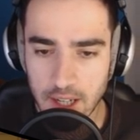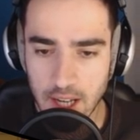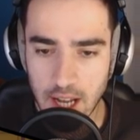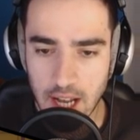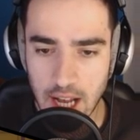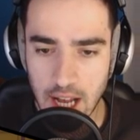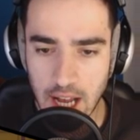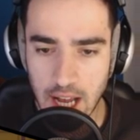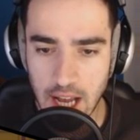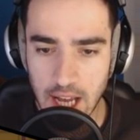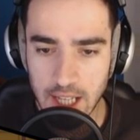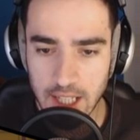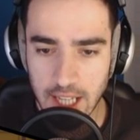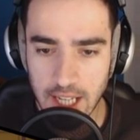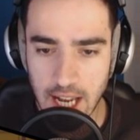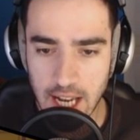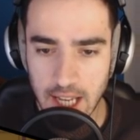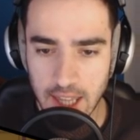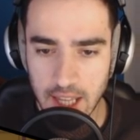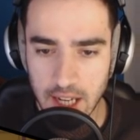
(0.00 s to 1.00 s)
Uh,
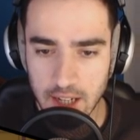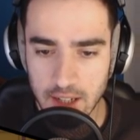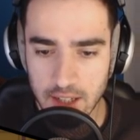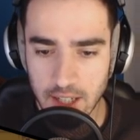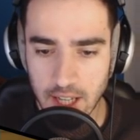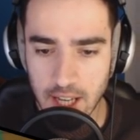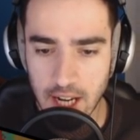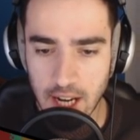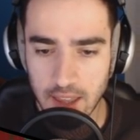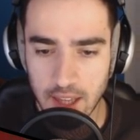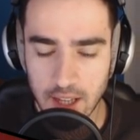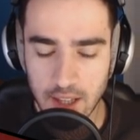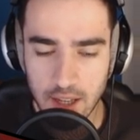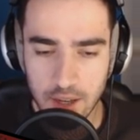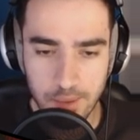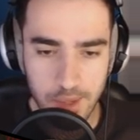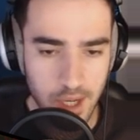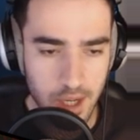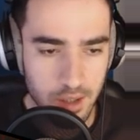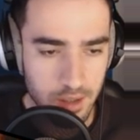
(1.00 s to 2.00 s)
get out of there. Get out of there.
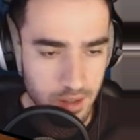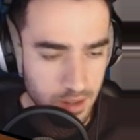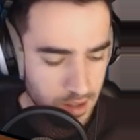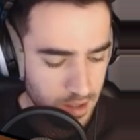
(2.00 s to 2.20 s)
There we go.